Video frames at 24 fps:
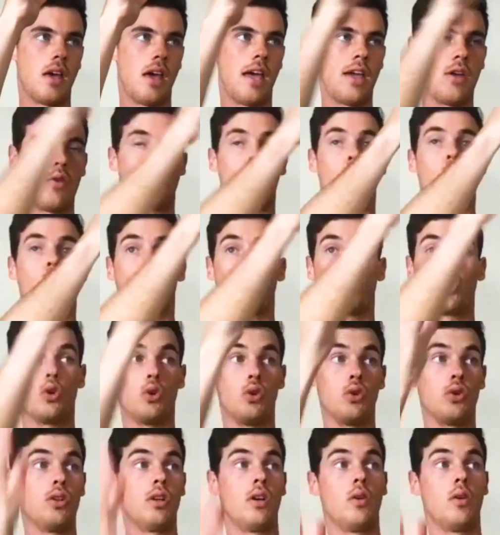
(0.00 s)
a
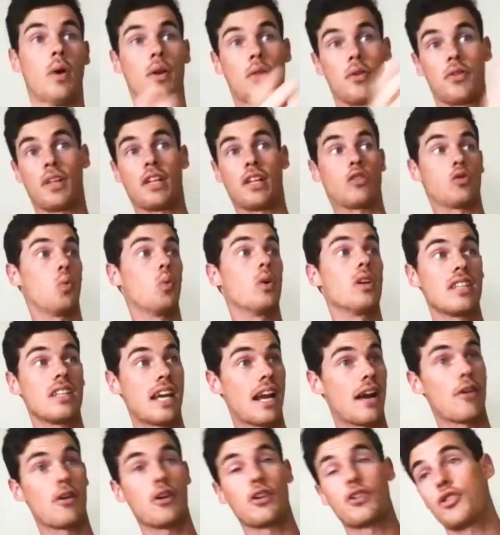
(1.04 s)
world, whether that's one
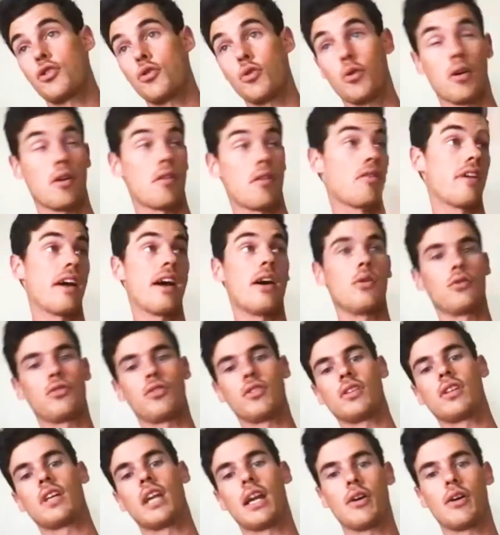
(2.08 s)
character or
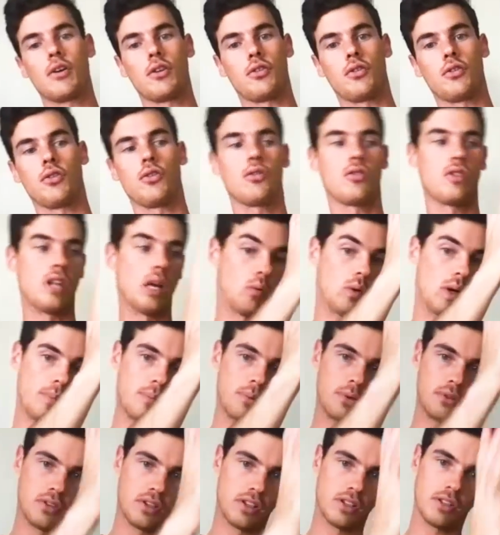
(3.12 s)
1,000 characters, that
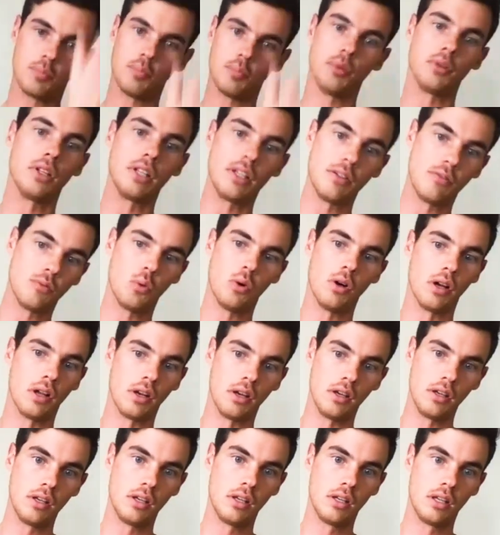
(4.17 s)
represents belief
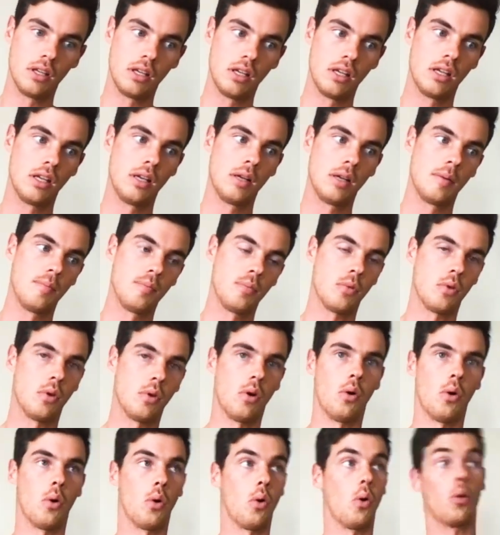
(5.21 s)
one,
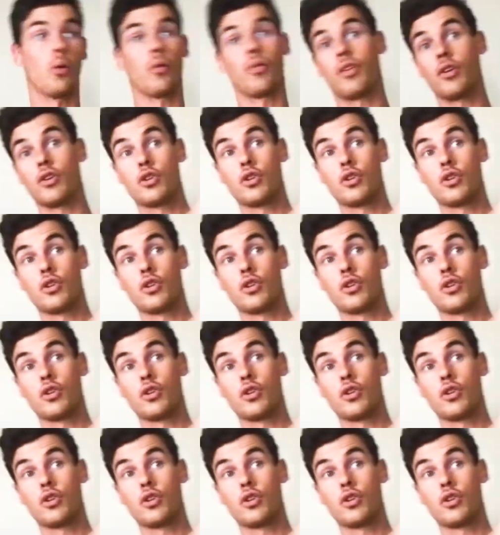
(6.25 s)
or the